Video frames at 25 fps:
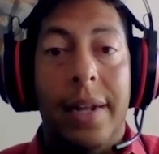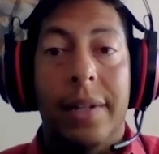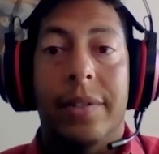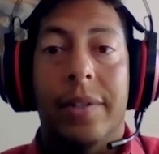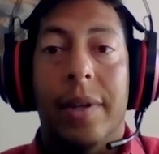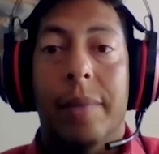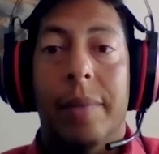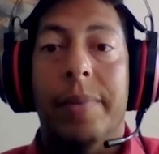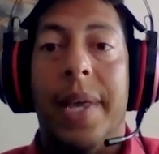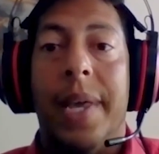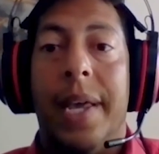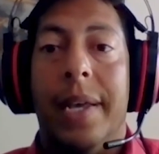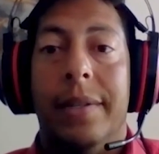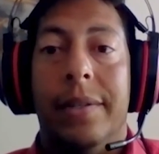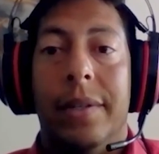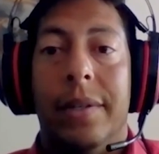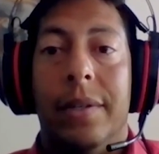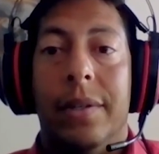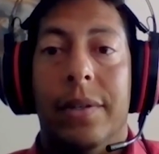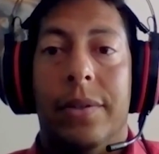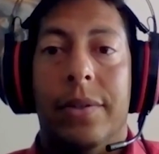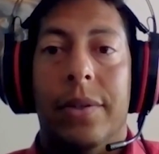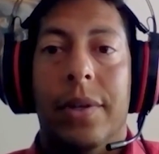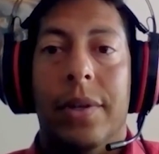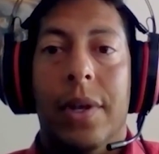And in some
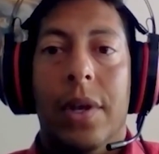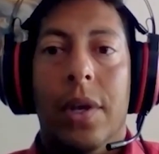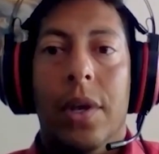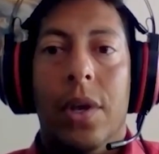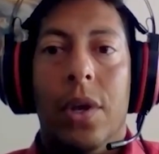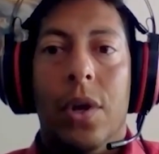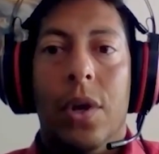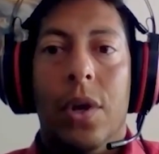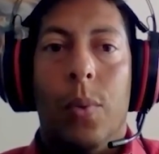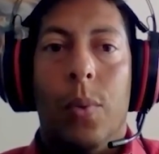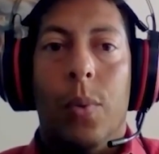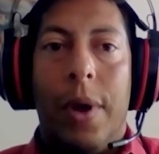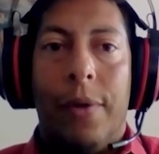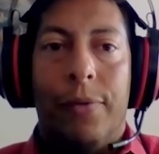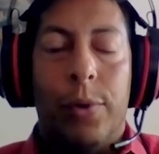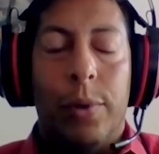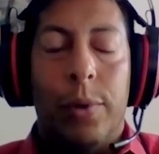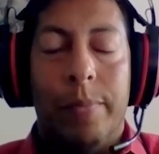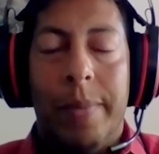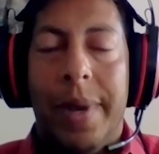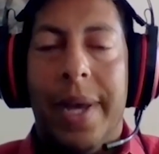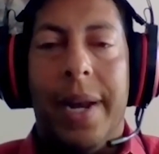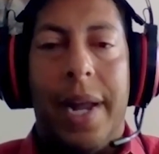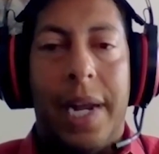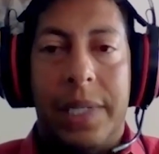cases, we
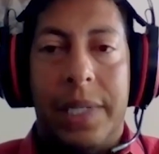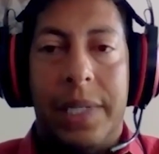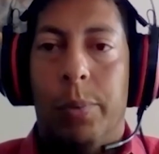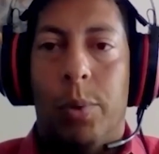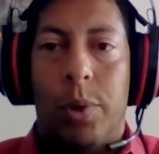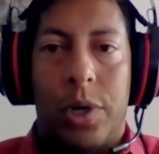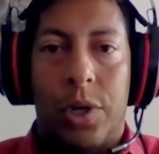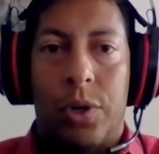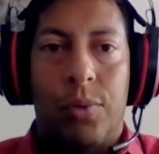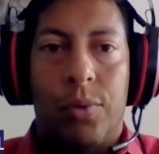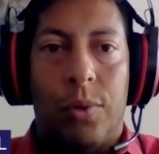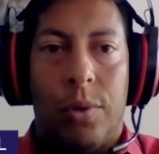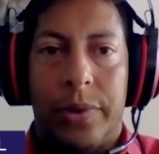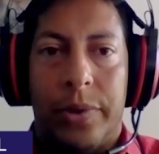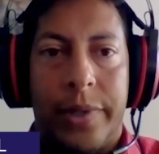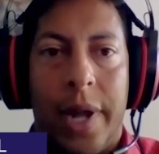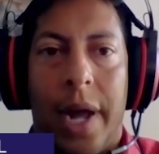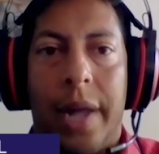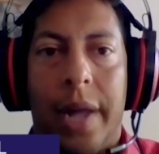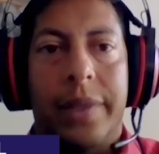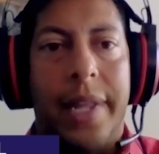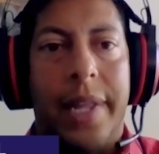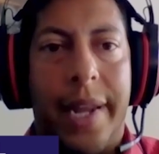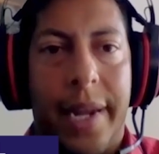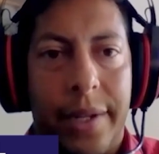have to admit export control
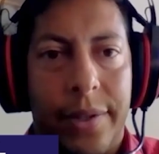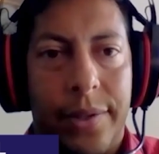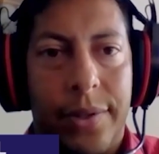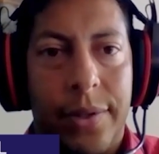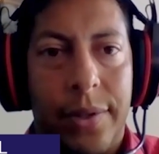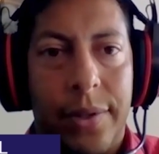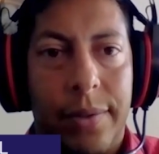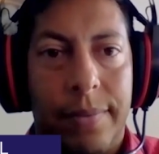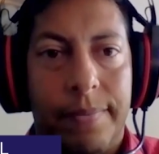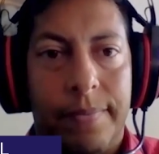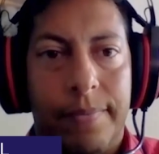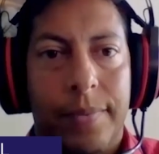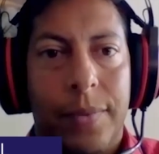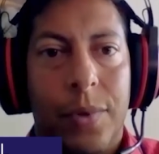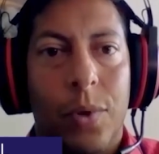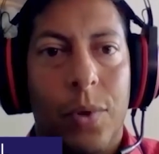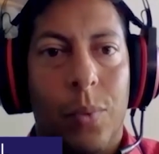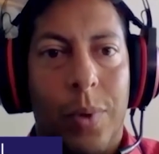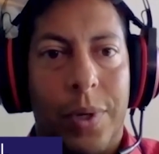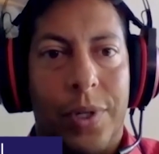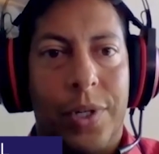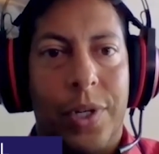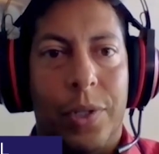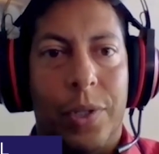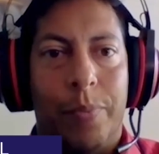is not the answer,
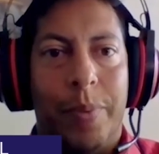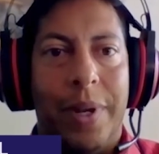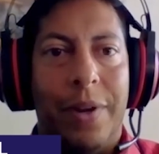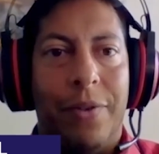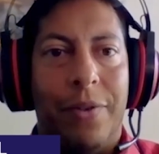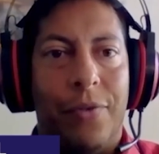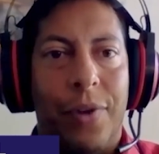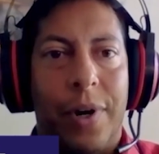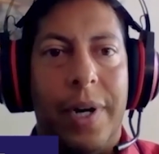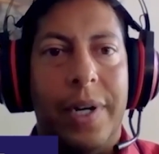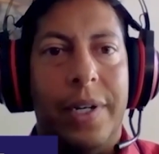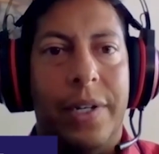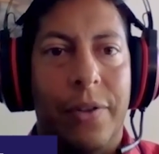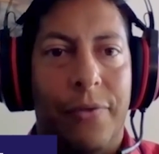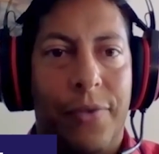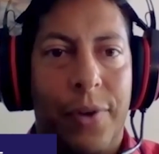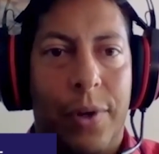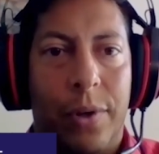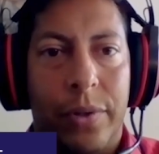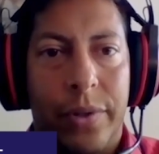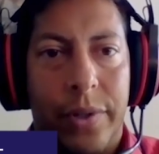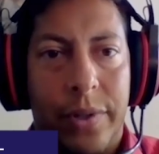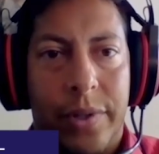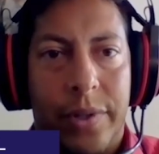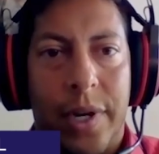which has been a very
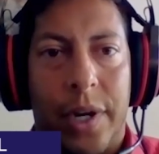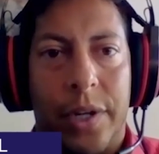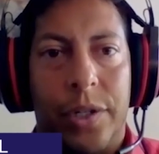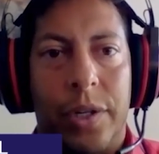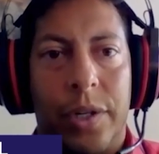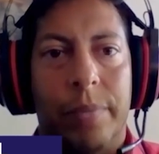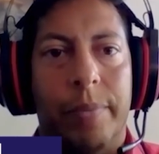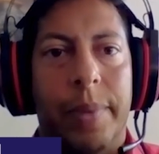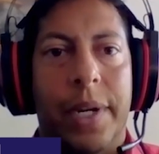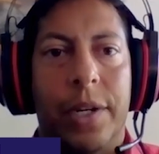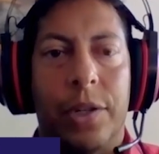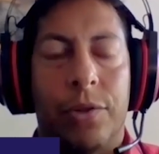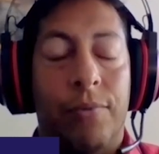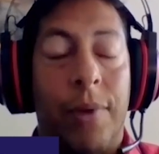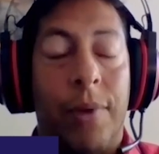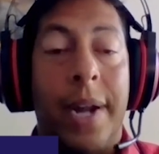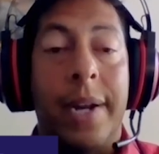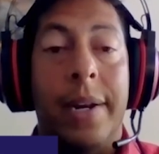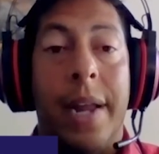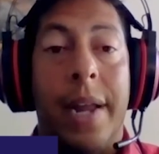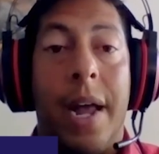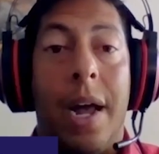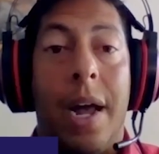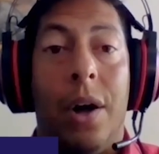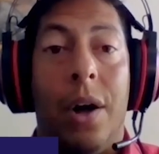difficult discussion because
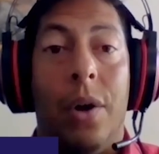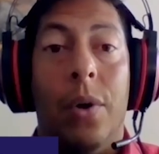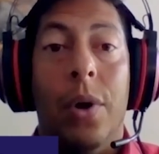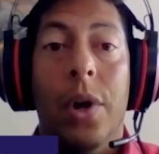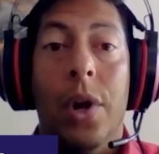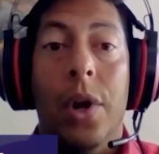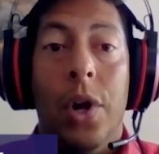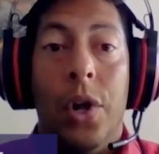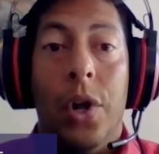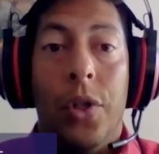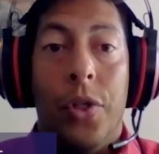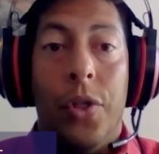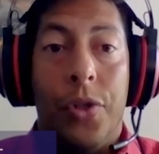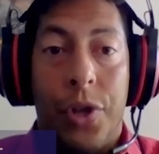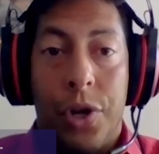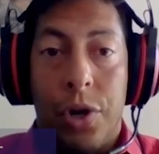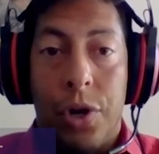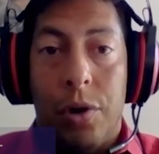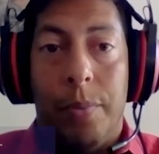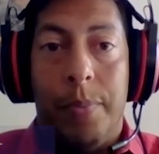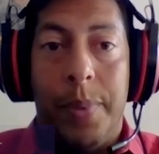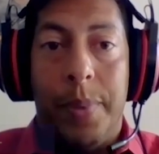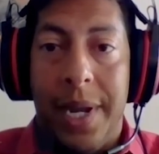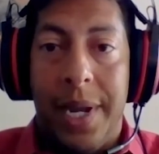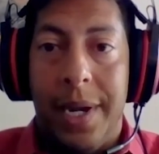right now,
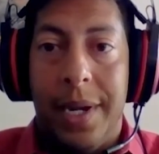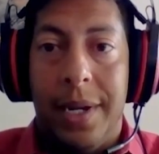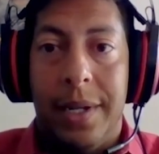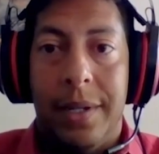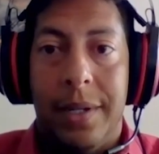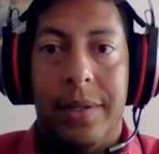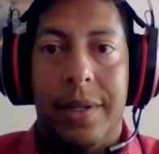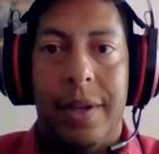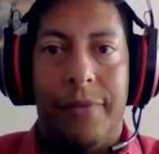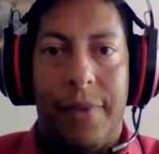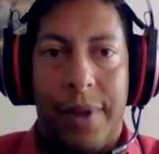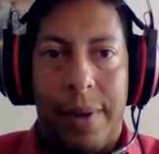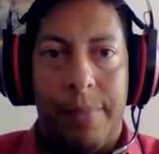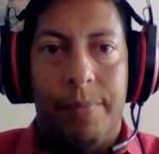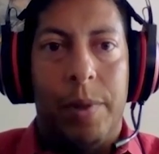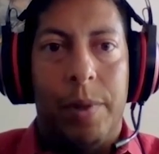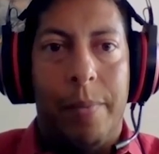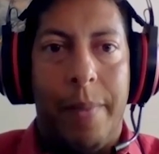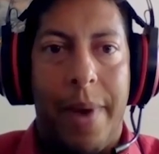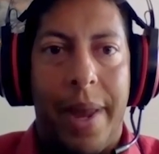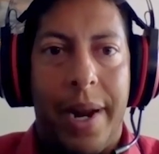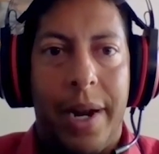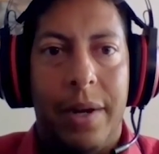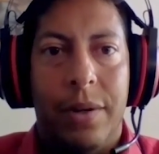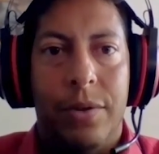the Europeans
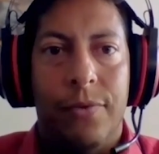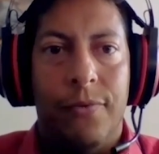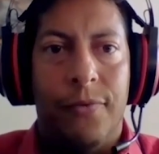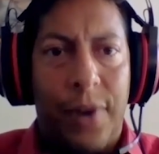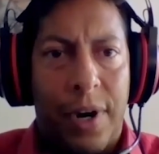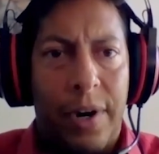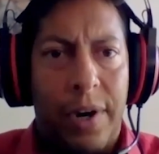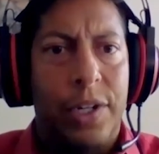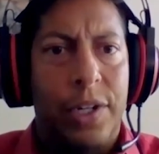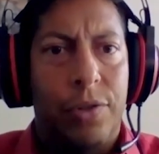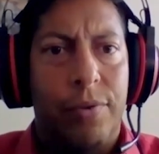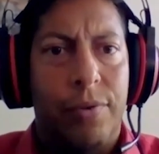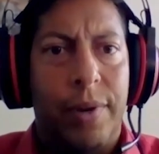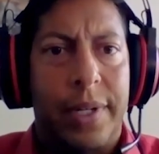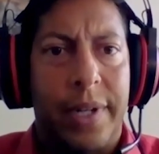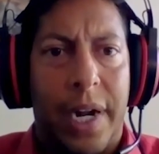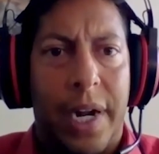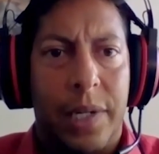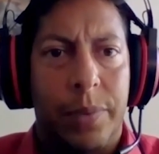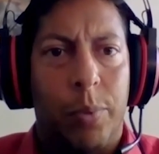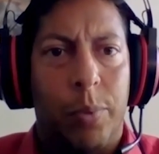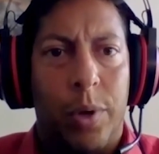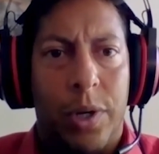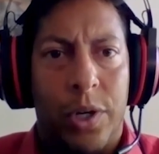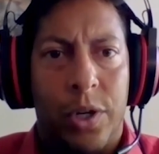implemented very
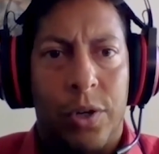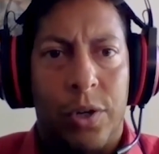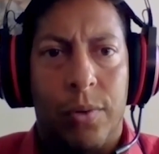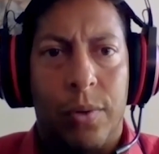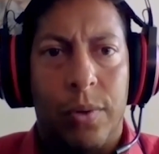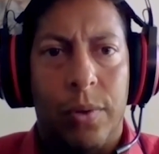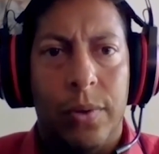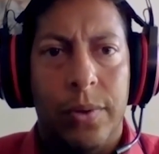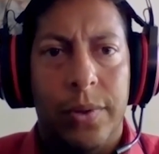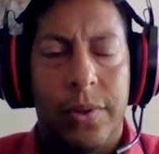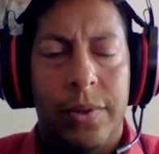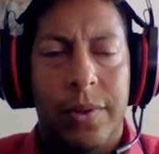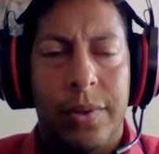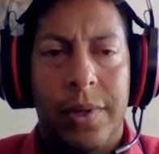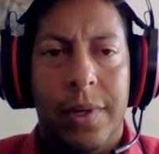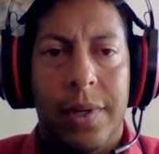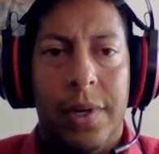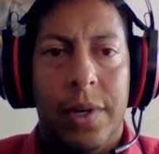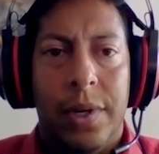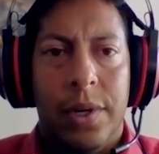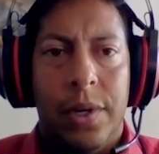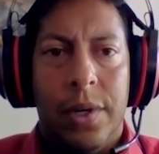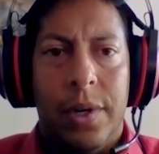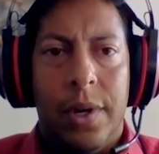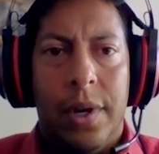strict export controls
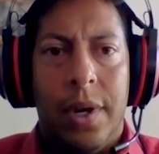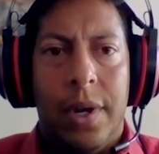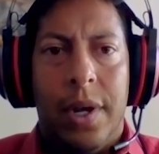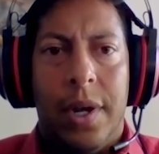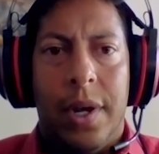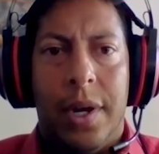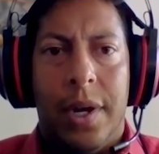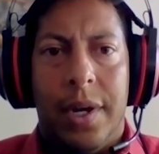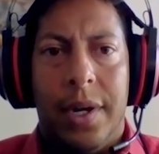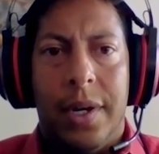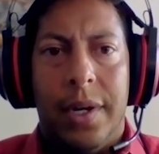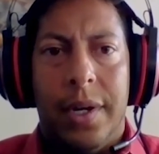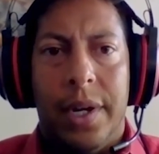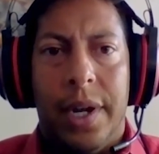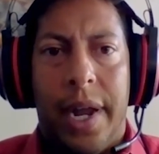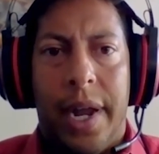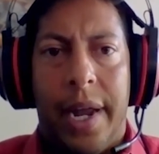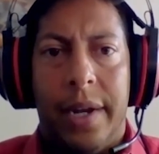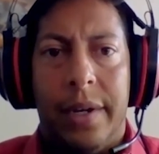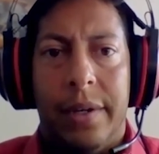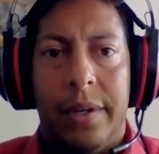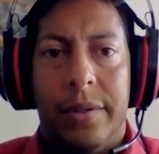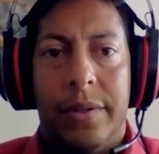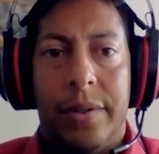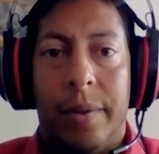
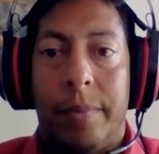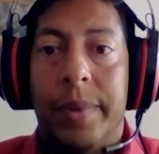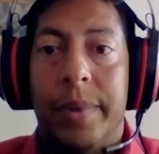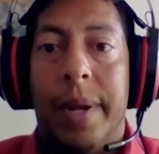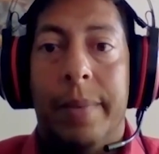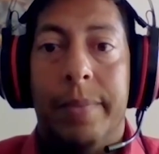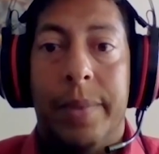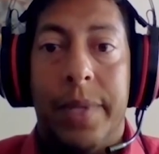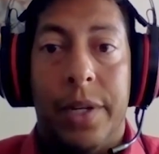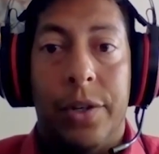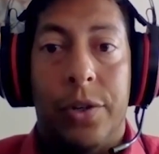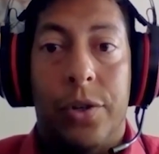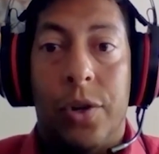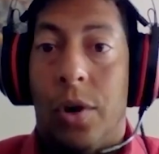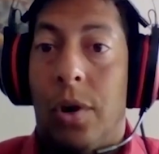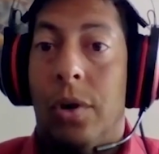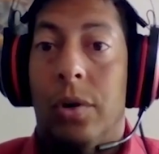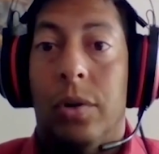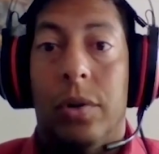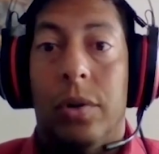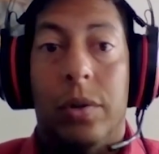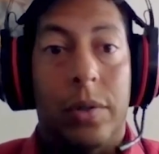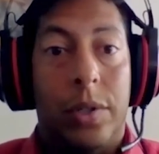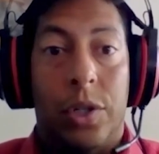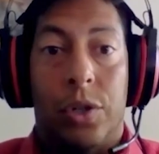and sometimes
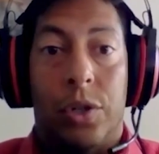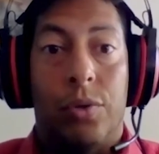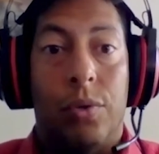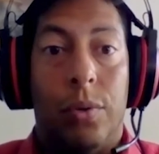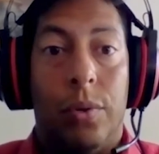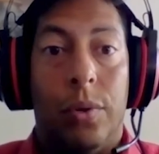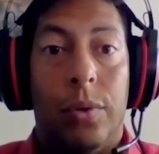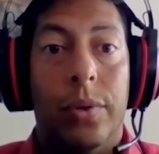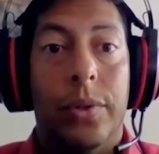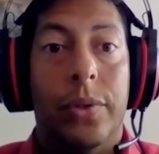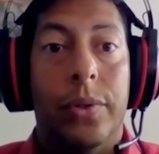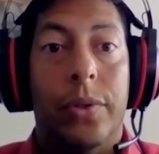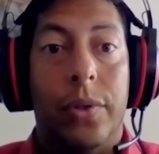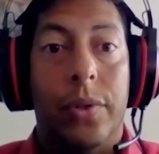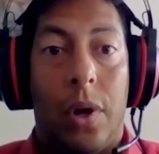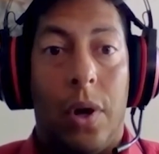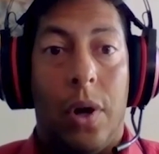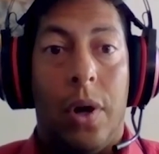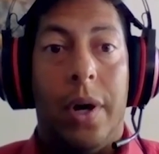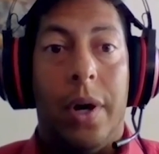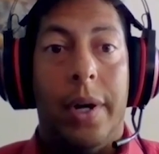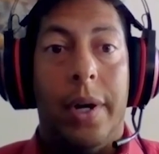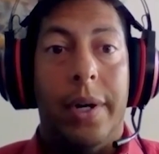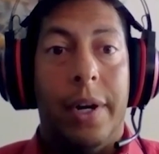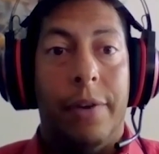internal controls
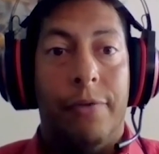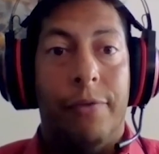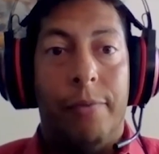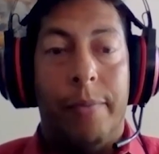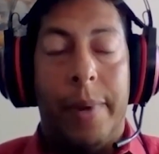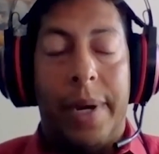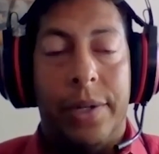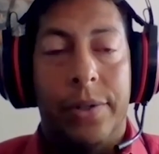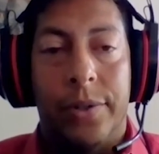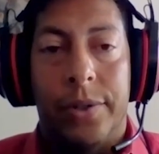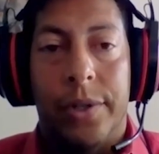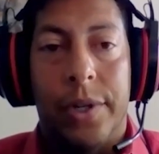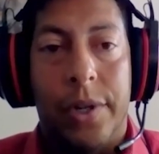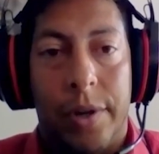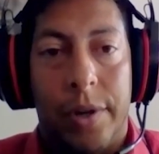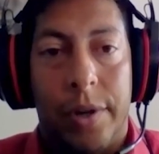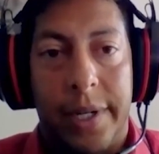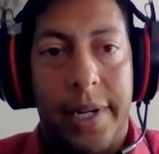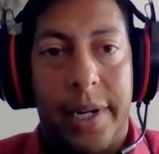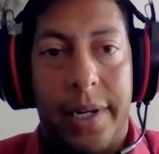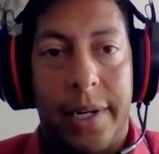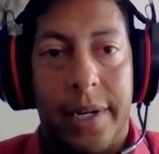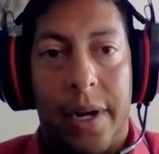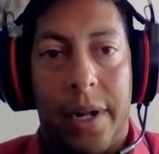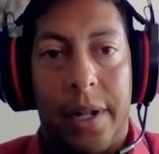on information
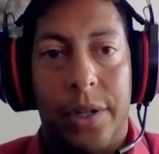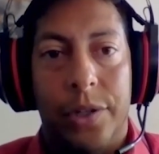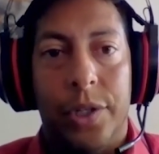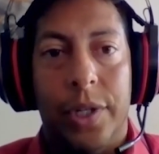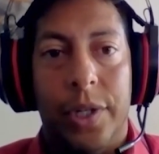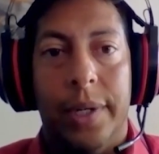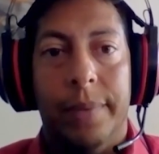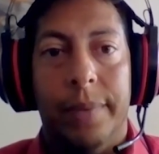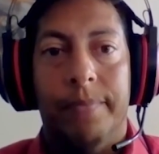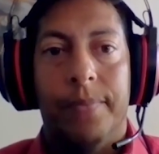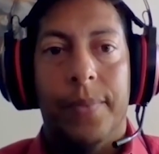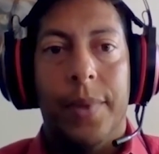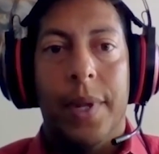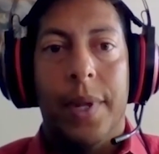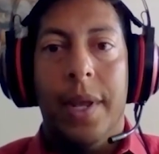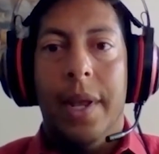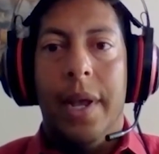security technology.